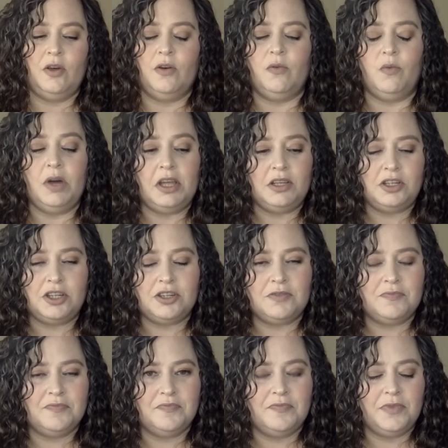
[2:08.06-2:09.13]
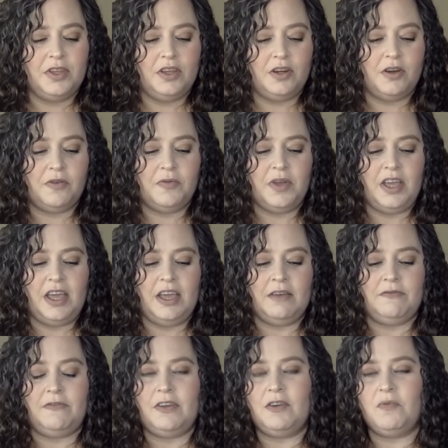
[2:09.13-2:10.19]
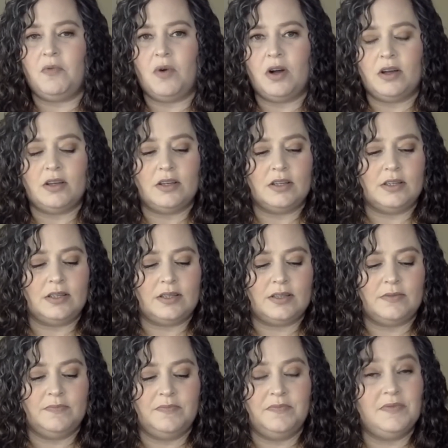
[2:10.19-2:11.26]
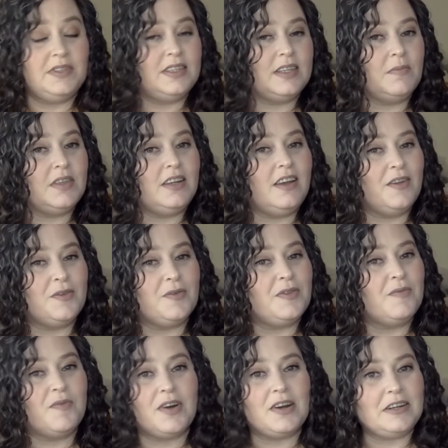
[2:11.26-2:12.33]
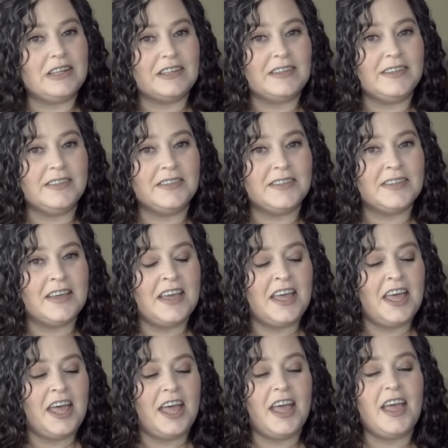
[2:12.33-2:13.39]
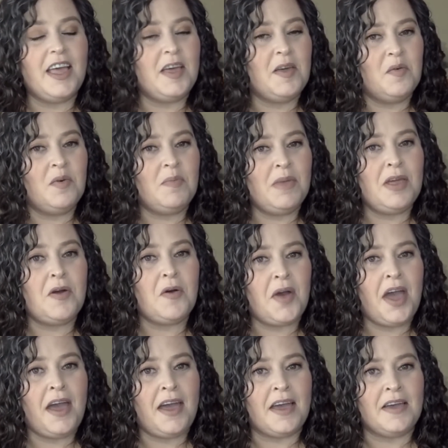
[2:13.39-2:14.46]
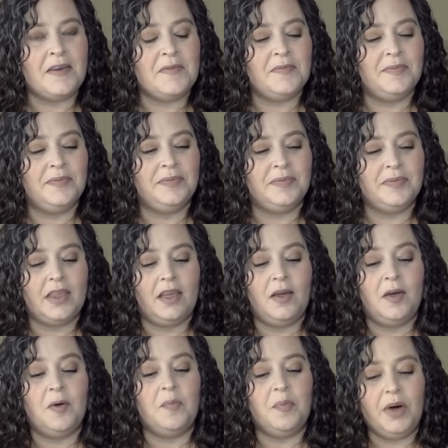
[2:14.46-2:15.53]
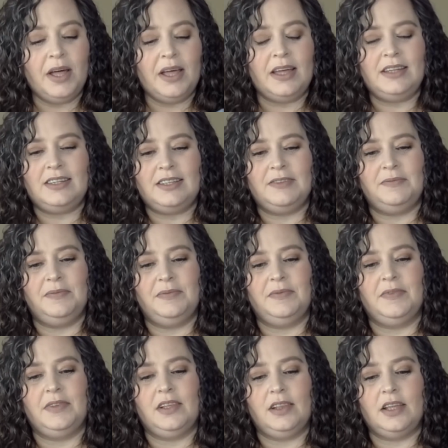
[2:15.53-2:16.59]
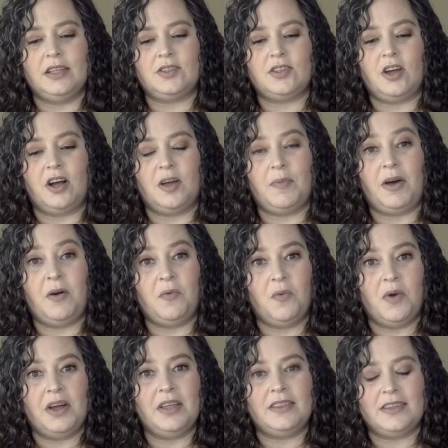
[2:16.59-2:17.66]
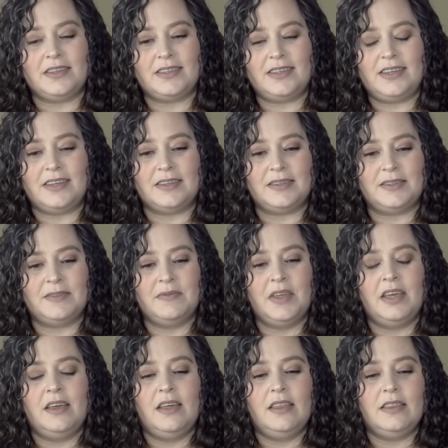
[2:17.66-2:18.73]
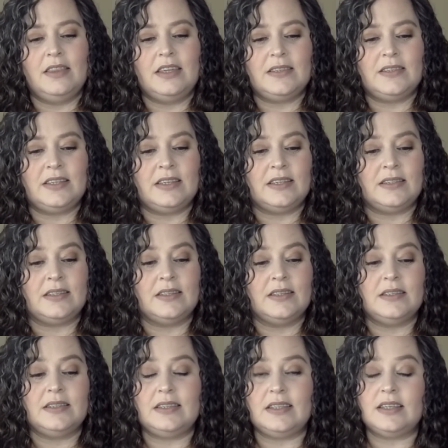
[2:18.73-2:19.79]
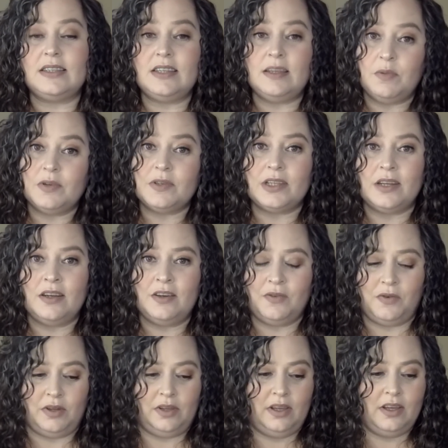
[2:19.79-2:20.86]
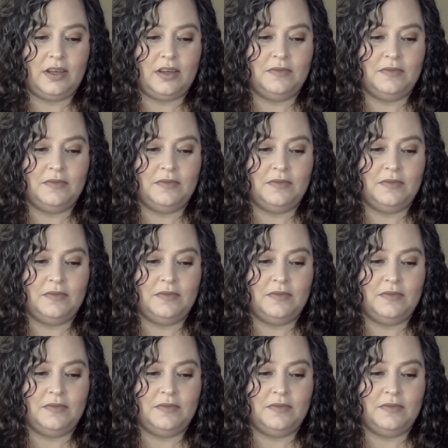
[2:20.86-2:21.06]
Which, if it was something other than what it is, it would be okay. But let's talk about what this is. This is 60% acrylic,